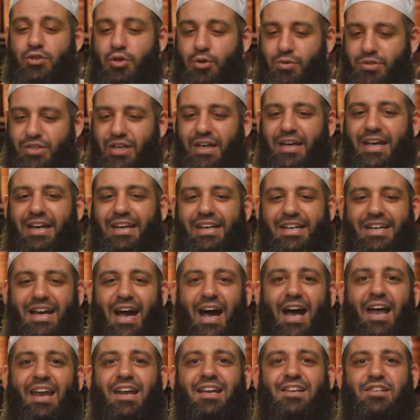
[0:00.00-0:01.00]
so
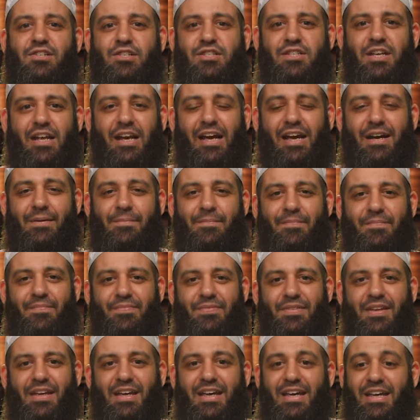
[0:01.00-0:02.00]
Zakariya alayhi salam,
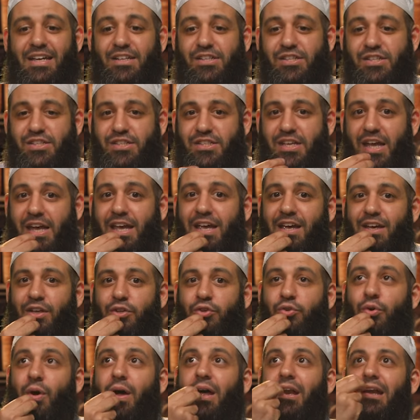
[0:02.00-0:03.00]
he's saying
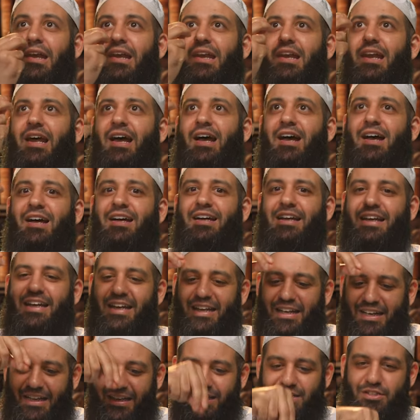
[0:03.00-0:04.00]
to Allah
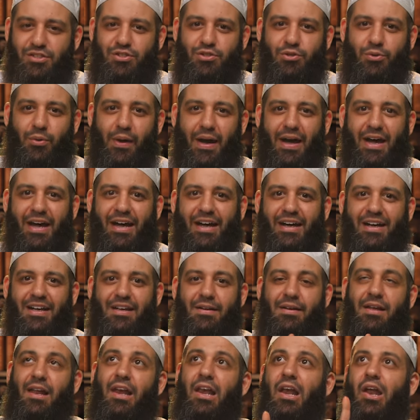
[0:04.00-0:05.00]
in his dua,
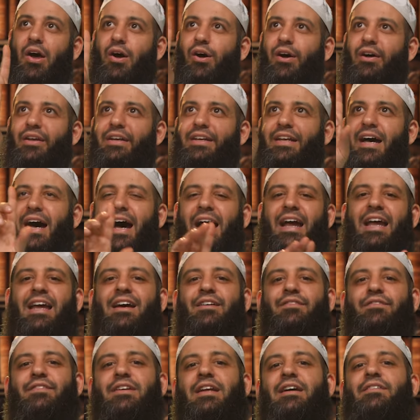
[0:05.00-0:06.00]
Lord, I
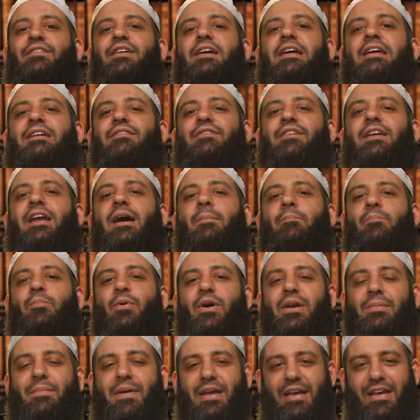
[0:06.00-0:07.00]
have never given up
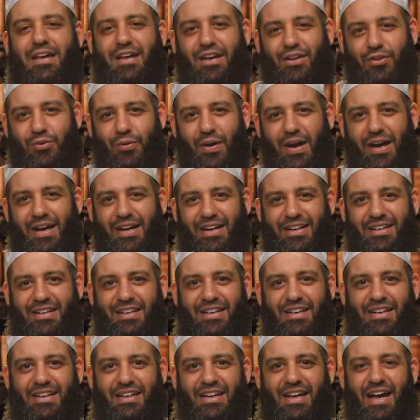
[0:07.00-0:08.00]
when making dua.
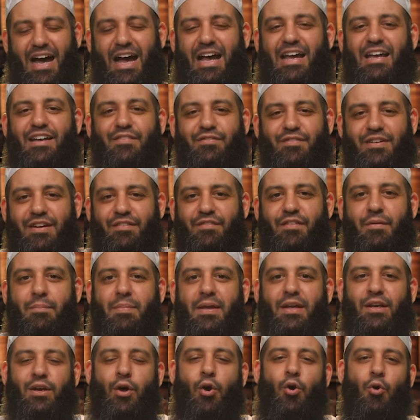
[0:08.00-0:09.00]
I have never
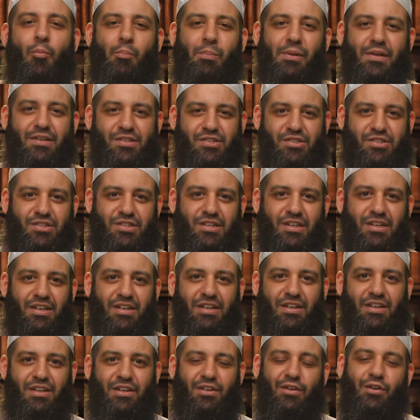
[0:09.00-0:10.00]
been hopeless.
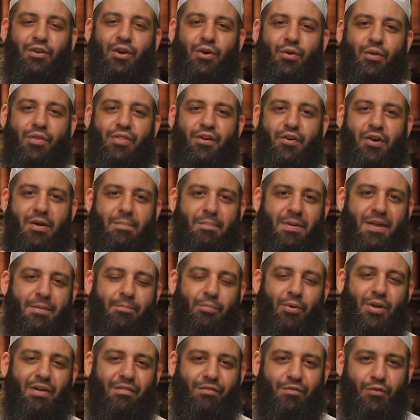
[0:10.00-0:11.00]
You know, there are
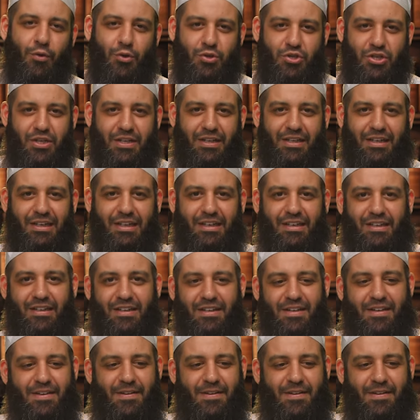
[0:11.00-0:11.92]
people, unfortunately,